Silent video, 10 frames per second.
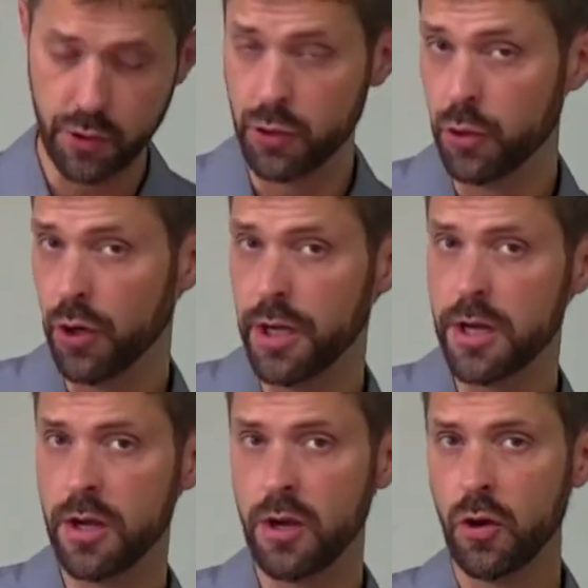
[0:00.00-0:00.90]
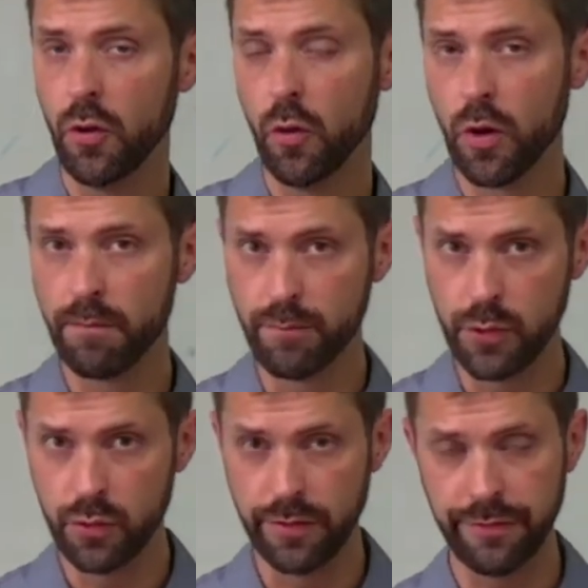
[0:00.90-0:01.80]
good or
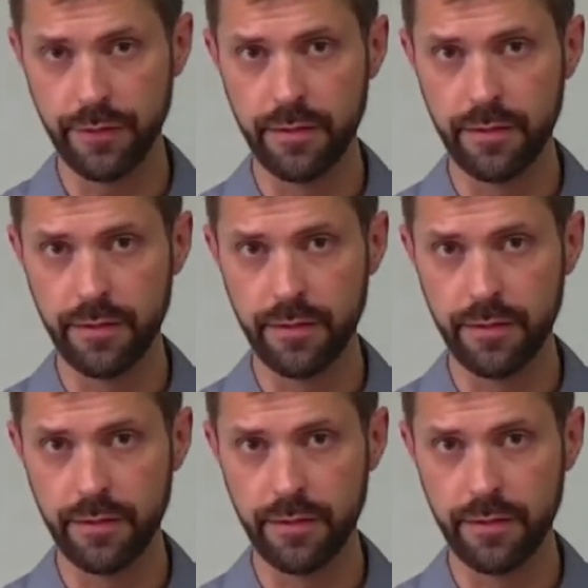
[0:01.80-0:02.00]
beautiful.